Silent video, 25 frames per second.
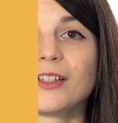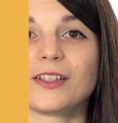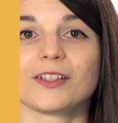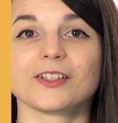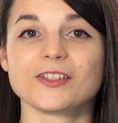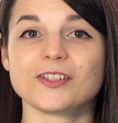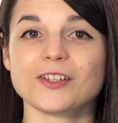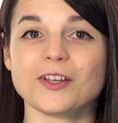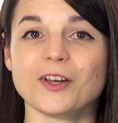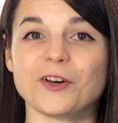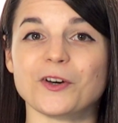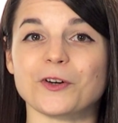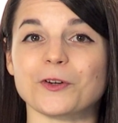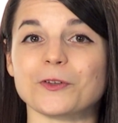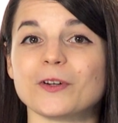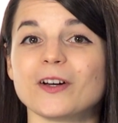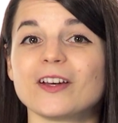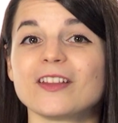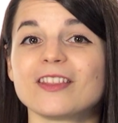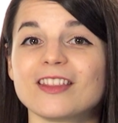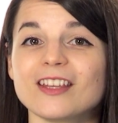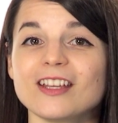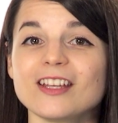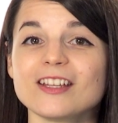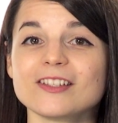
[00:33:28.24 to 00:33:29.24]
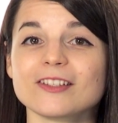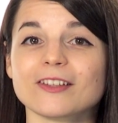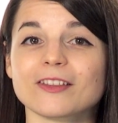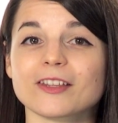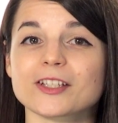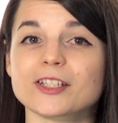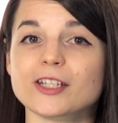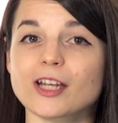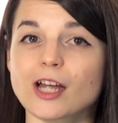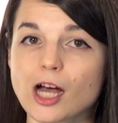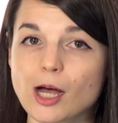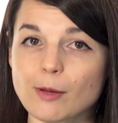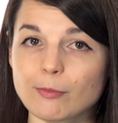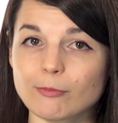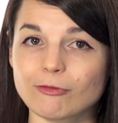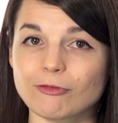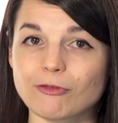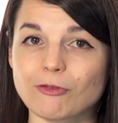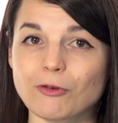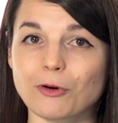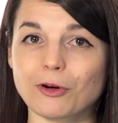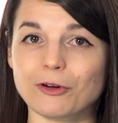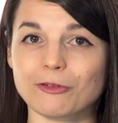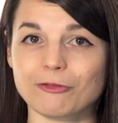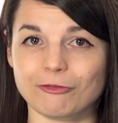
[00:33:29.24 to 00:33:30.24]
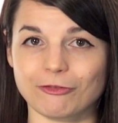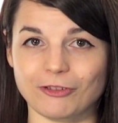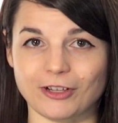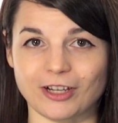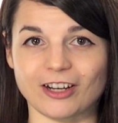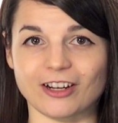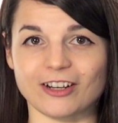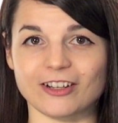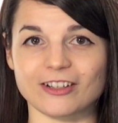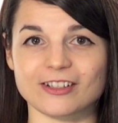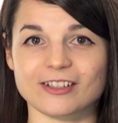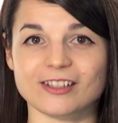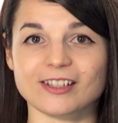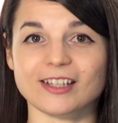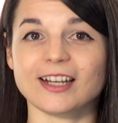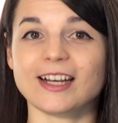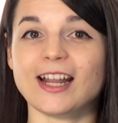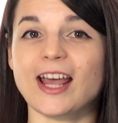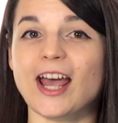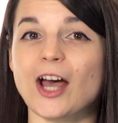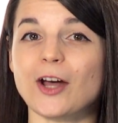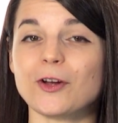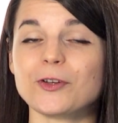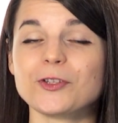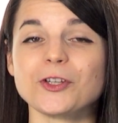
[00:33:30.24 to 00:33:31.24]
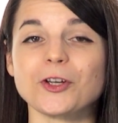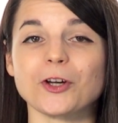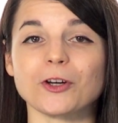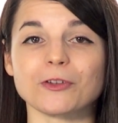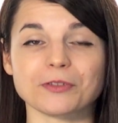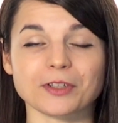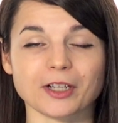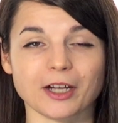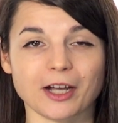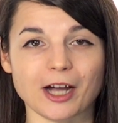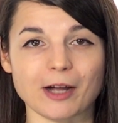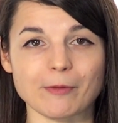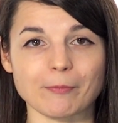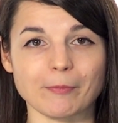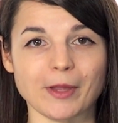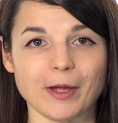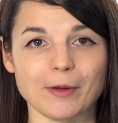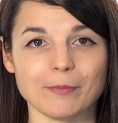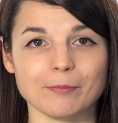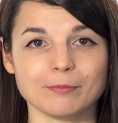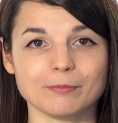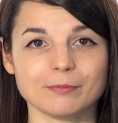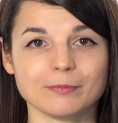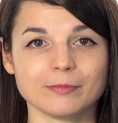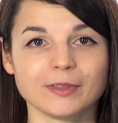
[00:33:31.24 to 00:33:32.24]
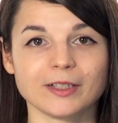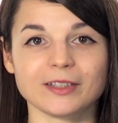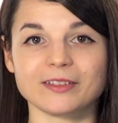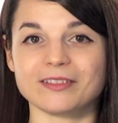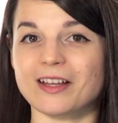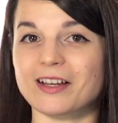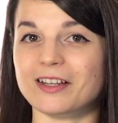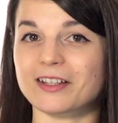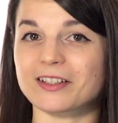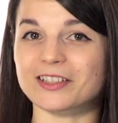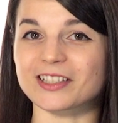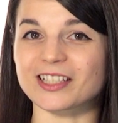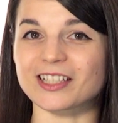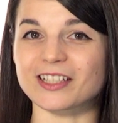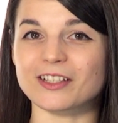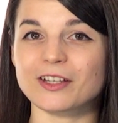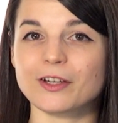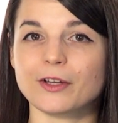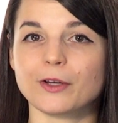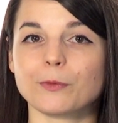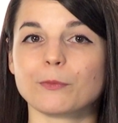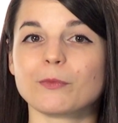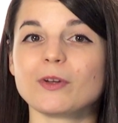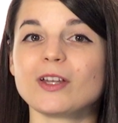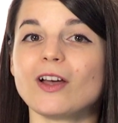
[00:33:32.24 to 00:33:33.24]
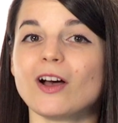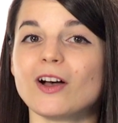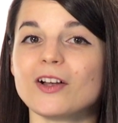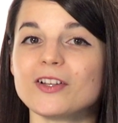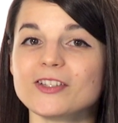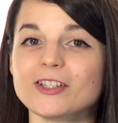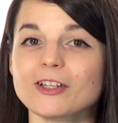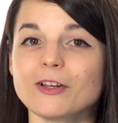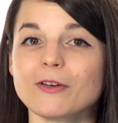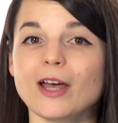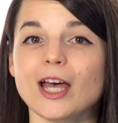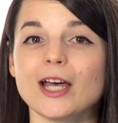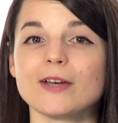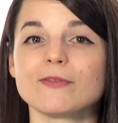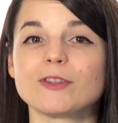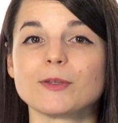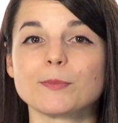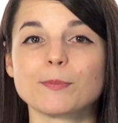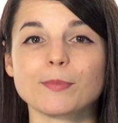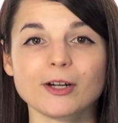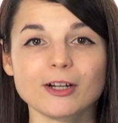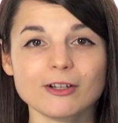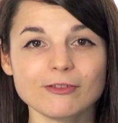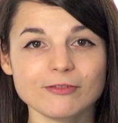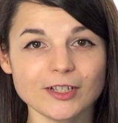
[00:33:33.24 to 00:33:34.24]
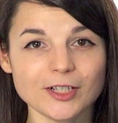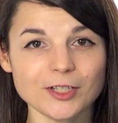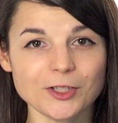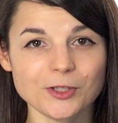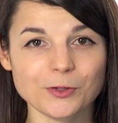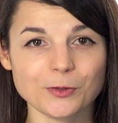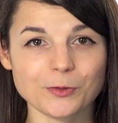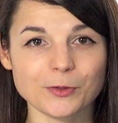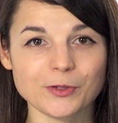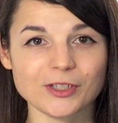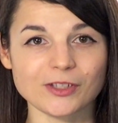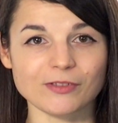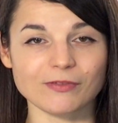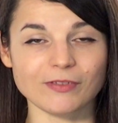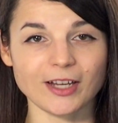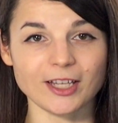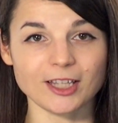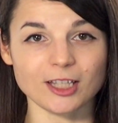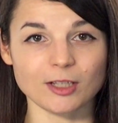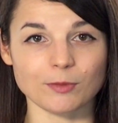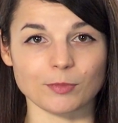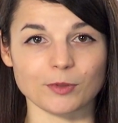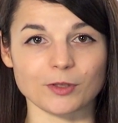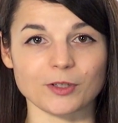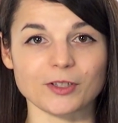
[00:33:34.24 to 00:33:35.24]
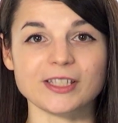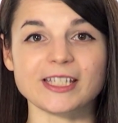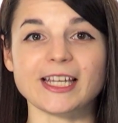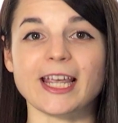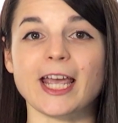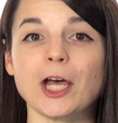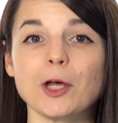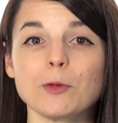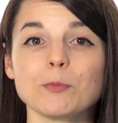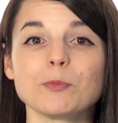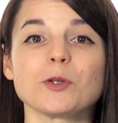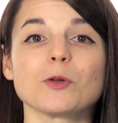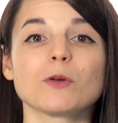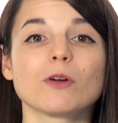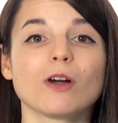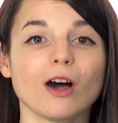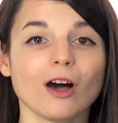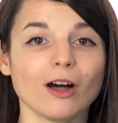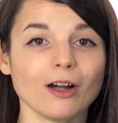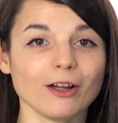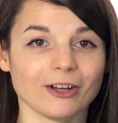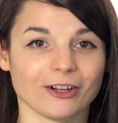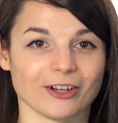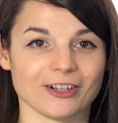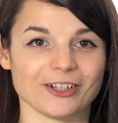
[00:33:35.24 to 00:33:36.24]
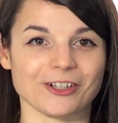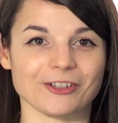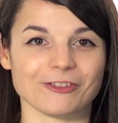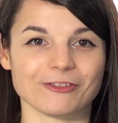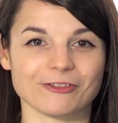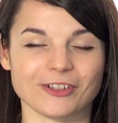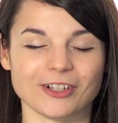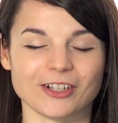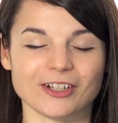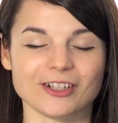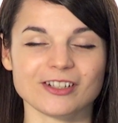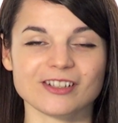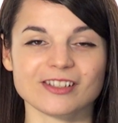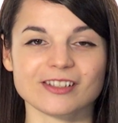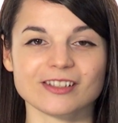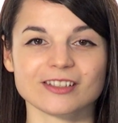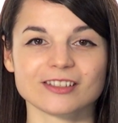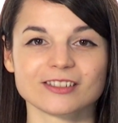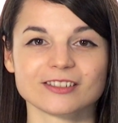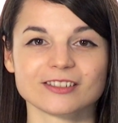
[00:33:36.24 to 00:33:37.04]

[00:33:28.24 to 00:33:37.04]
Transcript: So, these are the top 4 fears and how to overcome them. Luckily, we also have the perfect tools available to help you conquer your fears.